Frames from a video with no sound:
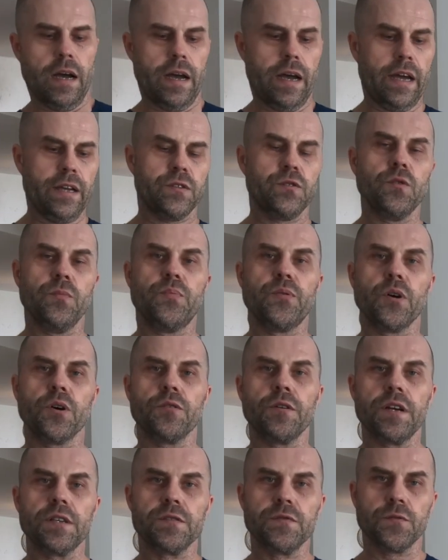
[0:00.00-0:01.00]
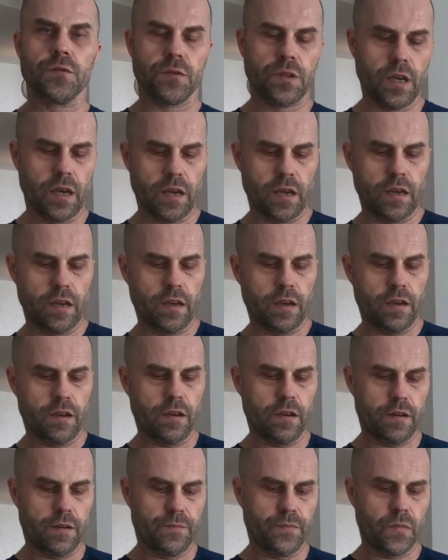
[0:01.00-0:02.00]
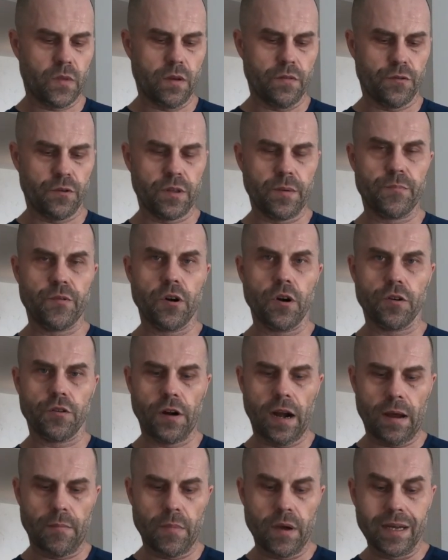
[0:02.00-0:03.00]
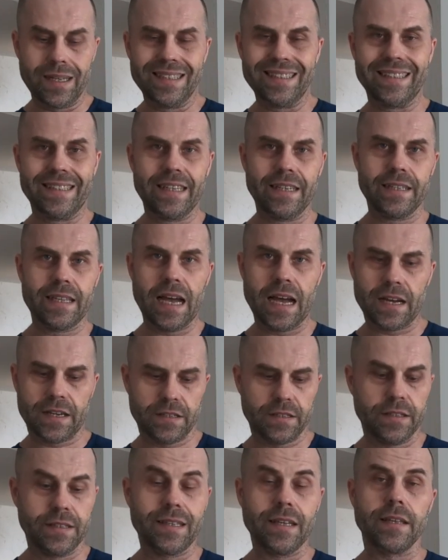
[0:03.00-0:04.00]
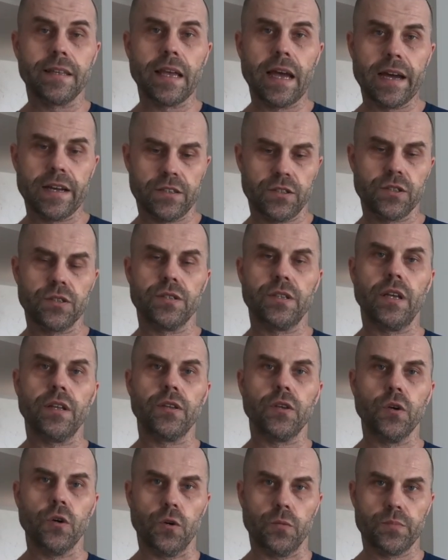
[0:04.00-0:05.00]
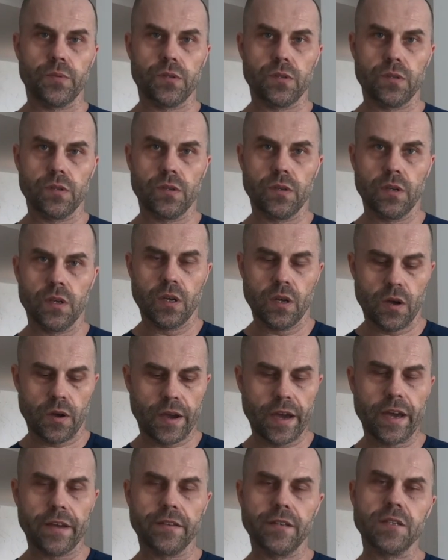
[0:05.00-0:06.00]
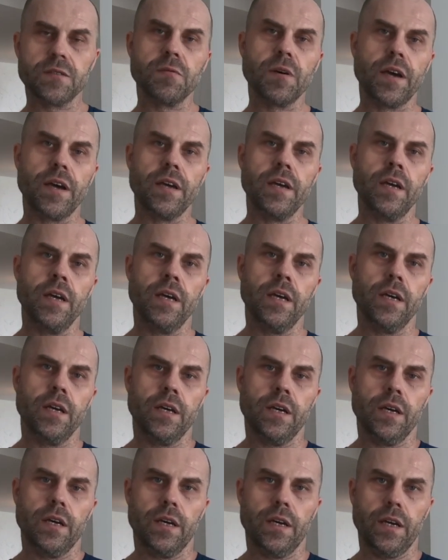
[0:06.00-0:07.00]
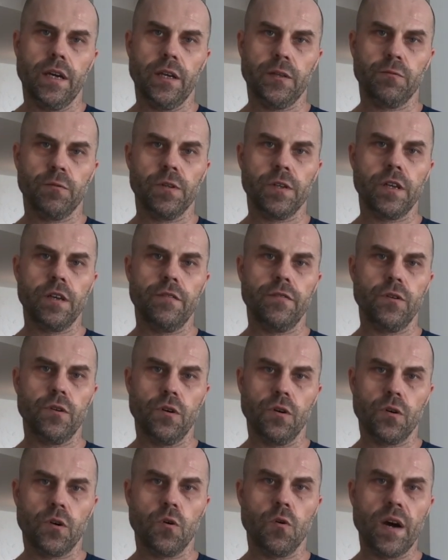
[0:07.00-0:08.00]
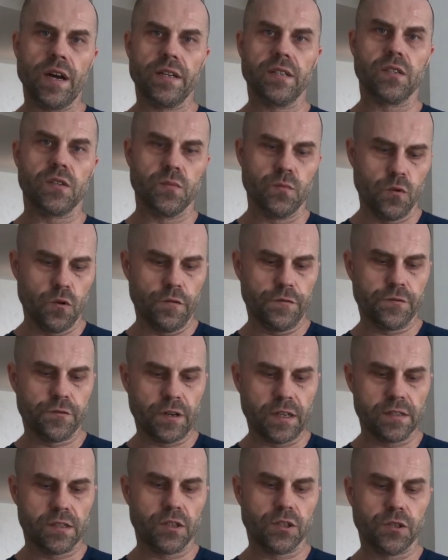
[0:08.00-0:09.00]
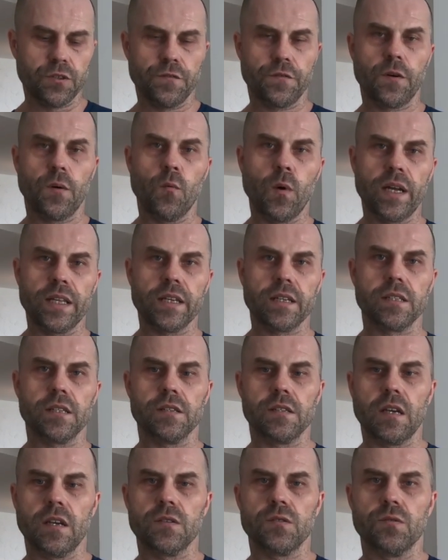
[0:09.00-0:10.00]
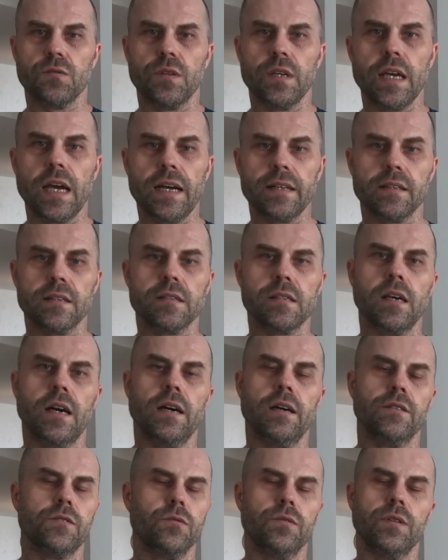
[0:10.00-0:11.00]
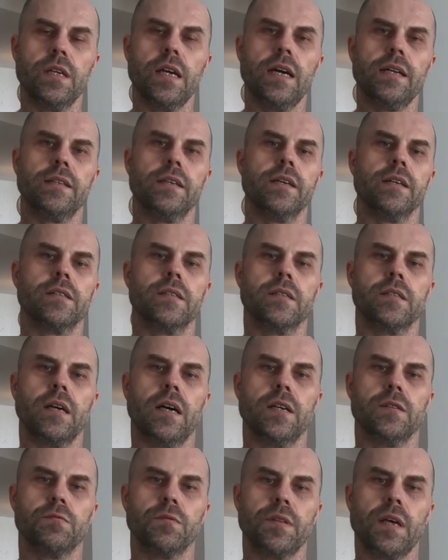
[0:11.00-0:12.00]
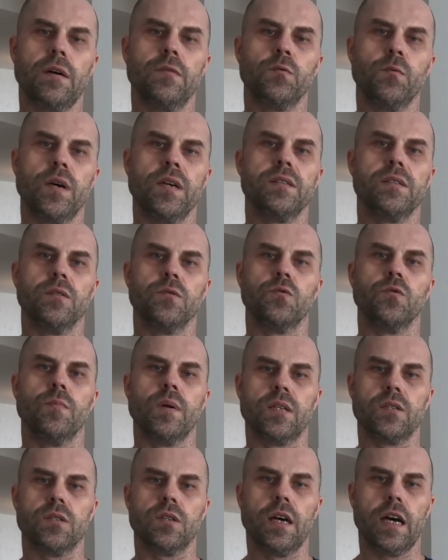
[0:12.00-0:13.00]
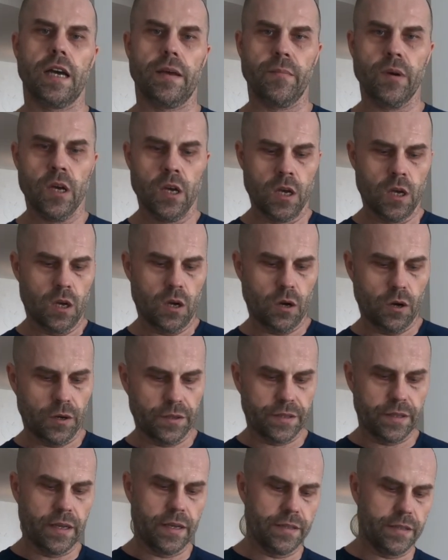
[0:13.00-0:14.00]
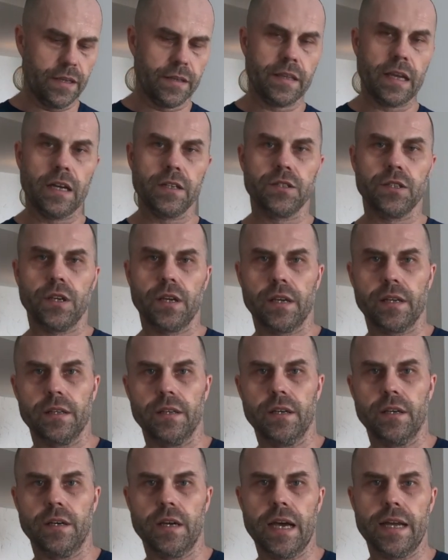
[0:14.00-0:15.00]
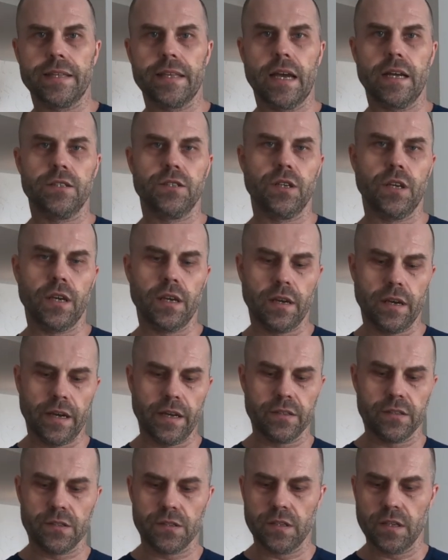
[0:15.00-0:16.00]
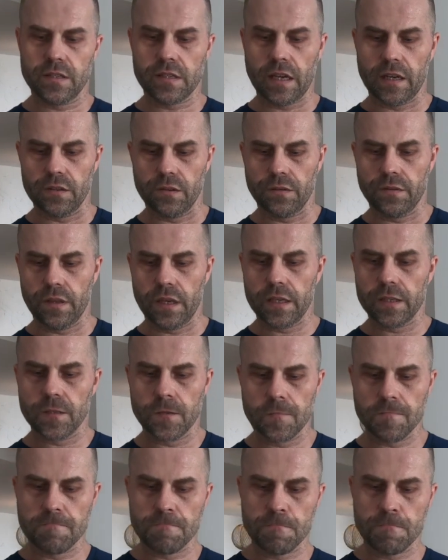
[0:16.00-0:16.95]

As you progress through the program, detach the tubes. Okay, this way it will give you quite smooth transition from one exercise to the other side, to the other exercise, without wasting too much time on detaching, attaching, and this kind of things.